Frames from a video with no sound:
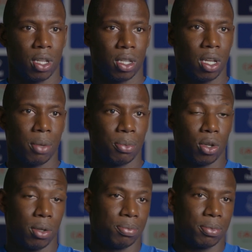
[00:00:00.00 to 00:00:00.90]
Yeah, I'm,
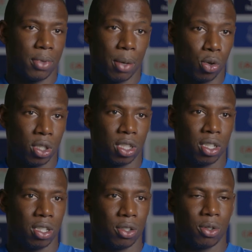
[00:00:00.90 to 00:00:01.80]
um, I'm
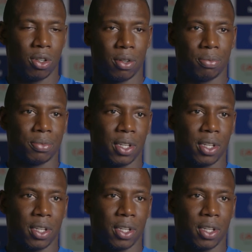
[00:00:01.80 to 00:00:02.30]
ready. You know, um,